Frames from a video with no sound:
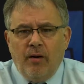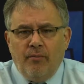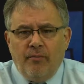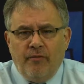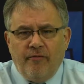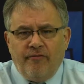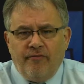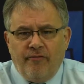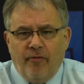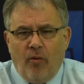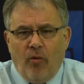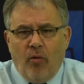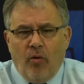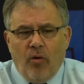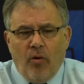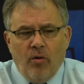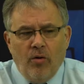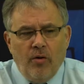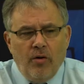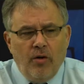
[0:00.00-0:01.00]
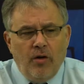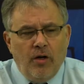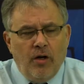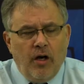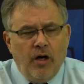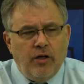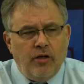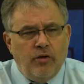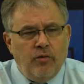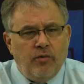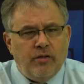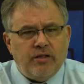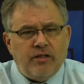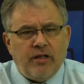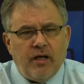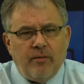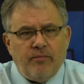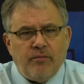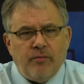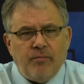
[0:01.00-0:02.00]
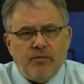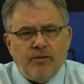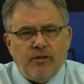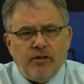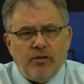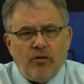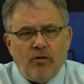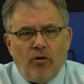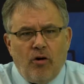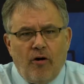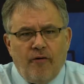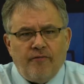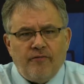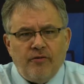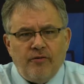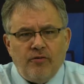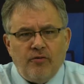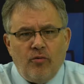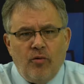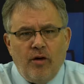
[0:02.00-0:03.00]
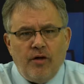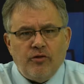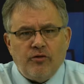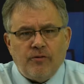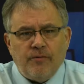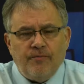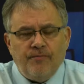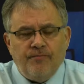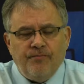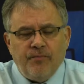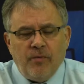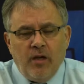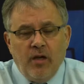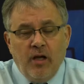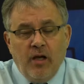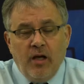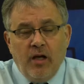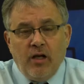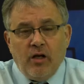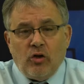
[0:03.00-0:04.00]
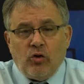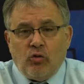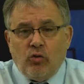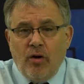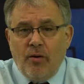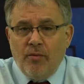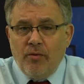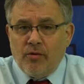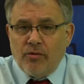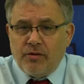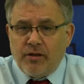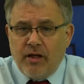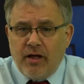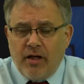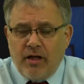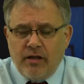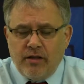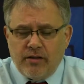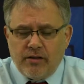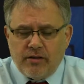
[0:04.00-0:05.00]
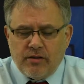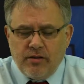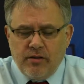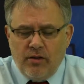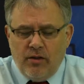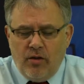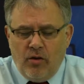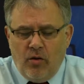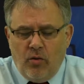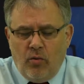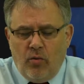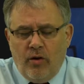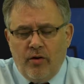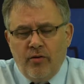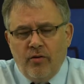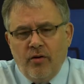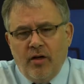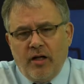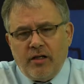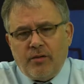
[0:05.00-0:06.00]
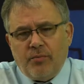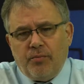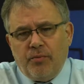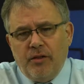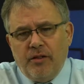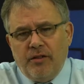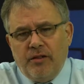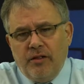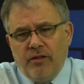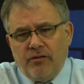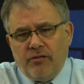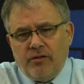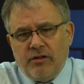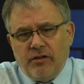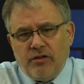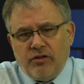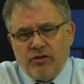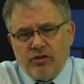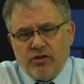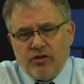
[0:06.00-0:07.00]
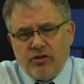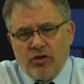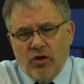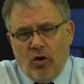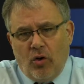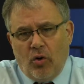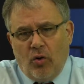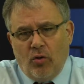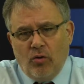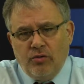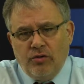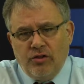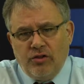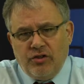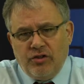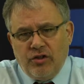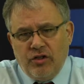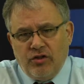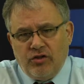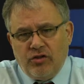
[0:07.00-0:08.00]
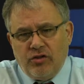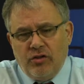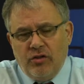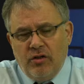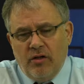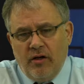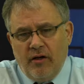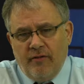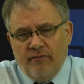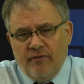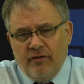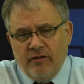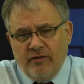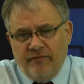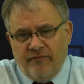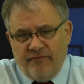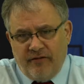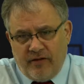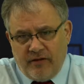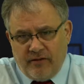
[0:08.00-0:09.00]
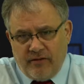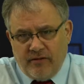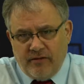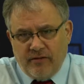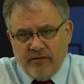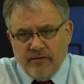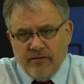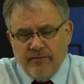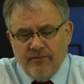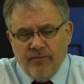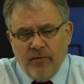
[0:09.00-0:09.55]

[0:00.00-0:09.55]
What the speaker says: before you accept the particular offer in question. In a criminal case, whether or not to plead guilty is the sole decision of the defendant.